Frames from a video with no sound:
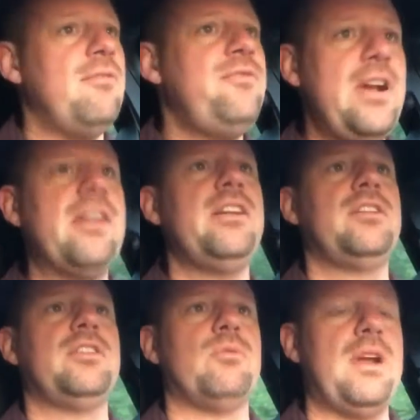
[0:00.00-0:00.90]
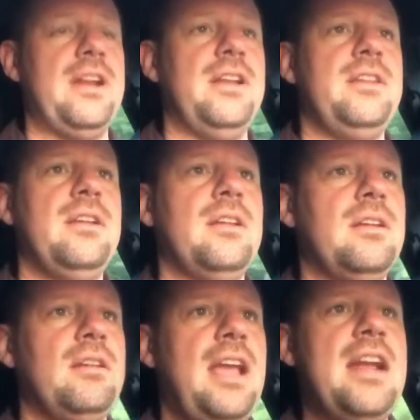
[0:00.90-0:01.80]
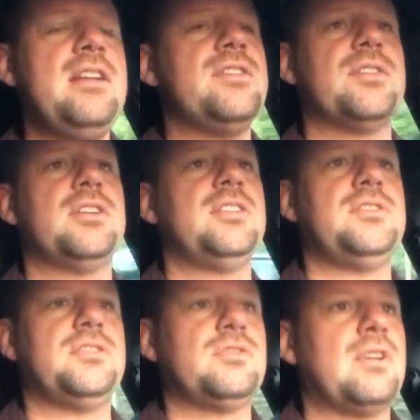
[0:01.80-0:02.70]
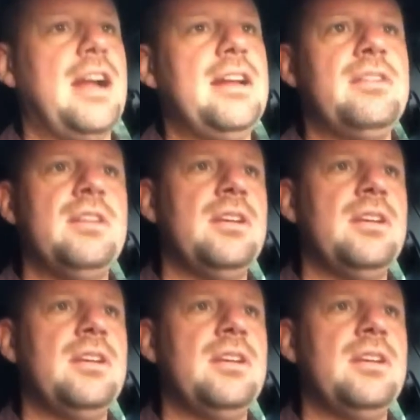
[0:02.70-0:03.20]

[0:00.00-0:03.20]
very underrated. Andy Serkis is great.